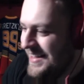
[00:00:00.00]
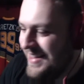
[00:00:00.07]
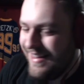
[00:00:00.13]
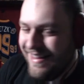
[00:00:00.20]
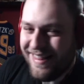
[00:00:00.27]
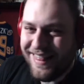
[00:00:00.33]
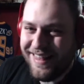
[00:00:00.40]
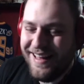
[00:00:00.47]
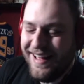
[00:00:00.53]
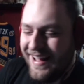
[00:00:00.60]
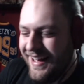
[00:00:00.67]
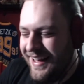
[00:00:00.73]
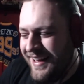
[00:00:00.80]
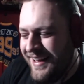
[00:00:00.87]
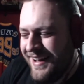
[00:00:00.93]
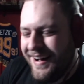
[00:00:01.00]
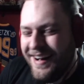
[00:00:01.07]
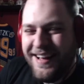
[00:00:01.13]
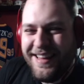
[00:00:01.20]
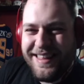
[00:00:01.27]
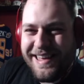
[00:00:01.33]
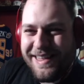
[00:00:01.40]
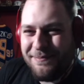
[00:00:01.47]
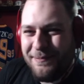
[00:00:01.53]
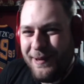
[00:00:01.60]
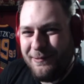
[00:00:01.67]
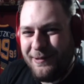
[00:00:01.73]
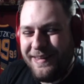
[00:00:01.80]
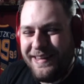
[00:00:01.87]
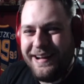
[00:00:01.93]
It's like all these
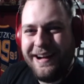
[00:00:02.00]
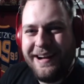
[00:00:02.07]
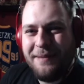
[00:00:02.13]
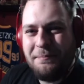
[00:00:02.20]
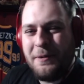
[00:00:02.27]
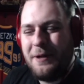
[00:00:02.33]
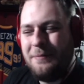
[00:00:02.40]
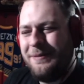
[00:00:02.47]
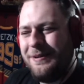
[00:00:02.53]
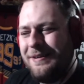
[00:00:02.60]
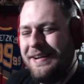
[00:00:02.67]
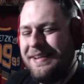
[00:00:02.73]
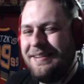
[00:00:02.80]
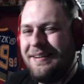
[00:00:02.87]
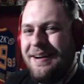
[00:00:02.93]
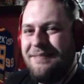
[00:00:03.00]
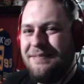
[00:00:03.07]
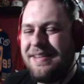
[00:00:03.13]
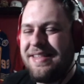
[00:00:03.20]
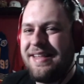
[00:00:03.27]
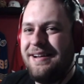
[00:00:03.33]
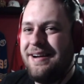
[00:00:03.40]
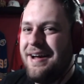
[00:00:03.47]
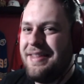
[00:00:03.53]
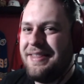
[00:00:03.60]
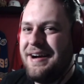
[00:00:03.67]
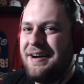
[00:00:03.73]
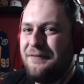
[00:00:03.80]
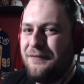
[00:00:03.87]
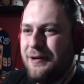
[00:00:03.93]
people that end up on Maury, they're obviously not
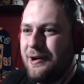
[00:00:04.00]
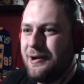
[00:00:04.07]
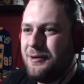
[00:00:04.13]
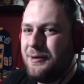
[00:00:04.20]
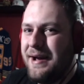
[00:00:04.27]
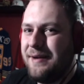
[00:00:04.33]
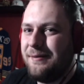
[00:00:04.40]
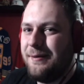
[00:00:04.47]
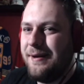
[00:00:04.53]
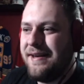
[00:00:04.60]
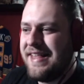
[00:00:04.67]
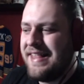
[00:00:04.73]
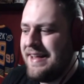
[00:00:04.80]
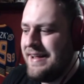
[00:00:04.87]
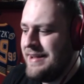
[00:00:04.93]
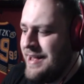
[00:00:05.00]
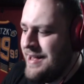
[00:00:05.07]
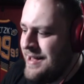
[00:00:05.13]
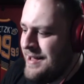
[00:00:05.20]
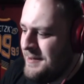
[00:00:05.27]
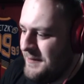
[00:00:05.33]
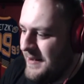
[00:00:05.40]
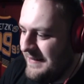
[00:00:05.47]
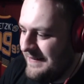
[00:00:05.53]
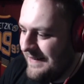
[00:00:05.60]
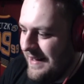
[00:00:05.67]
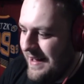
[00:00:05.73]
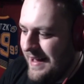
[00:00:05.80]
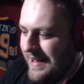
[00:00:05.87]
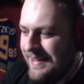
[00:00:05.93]
there for a great reason. But
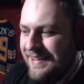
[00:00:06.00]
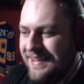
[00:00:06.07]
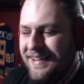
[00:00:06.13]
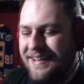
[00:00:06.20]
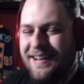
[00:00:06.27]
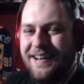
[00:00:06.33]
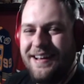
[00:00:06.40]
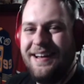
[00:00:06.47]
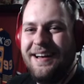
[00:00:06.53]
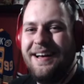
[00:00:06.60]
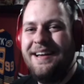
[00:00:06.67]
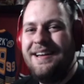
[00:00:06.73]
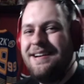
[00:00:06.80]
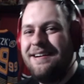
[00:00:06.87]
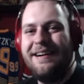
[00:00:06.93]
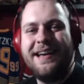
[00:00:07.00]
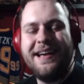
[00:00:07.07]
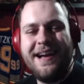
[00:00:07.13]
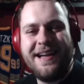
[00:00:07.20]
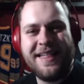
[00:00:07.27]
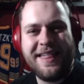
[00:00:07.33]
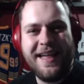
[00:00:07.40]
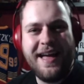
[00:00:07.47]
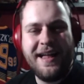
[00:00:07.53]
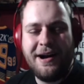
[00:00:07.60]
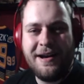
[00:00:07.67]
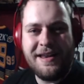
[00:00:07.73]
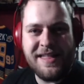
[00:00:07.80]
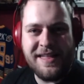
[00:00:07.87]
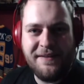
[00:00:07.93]
like I said,
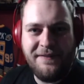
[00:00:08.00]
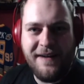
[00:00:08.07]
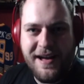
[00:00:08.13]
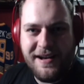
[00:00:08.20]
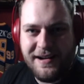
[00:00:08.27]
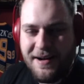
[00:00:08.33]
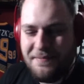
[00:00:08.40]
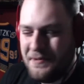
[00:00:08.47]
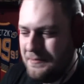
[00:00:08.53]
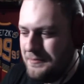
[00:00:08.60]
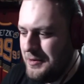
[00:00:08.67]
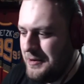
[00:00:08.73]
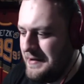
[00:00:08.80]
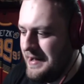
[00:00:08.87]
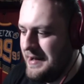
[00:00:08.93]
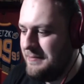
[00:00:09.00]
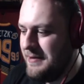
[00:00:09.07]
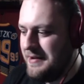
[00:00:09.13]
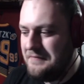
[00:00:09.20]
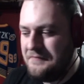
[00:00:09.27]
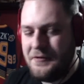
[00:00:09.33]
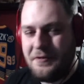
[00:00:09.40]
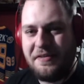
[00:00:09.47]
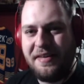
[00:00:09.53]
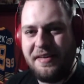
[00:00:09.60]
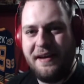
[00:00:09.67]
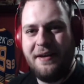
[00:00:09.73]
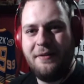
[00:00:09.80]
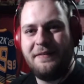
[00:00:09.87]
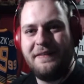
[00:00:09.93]
honestly, if I ended up on Maury, I'd be like, first thing
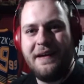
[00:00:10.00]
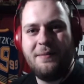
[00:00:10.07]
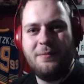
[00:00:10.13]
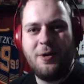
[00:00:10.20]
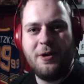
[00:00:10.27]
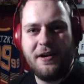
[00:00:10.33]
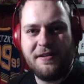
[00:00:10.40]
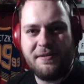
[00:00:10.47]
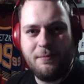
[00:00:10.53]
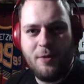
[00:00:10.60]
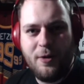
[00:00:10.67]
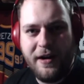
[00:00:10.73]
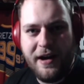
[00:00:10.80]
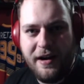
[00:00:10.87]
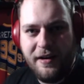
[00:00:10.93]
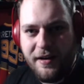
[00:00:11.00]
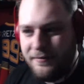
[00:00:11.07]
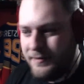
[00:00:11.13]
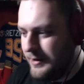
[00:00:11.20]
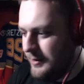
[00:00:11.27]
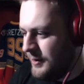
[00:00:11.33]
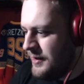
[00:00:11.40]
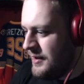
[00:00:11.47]
I would tell Maury is, Maury, I love you.